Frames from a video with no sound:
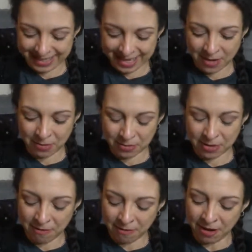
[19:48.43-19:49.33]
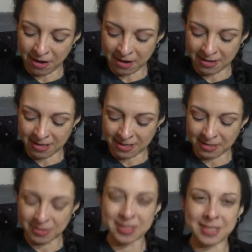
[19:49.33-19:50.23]
I will try very hard not to
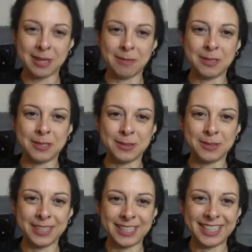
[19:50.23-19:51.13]
use the W word.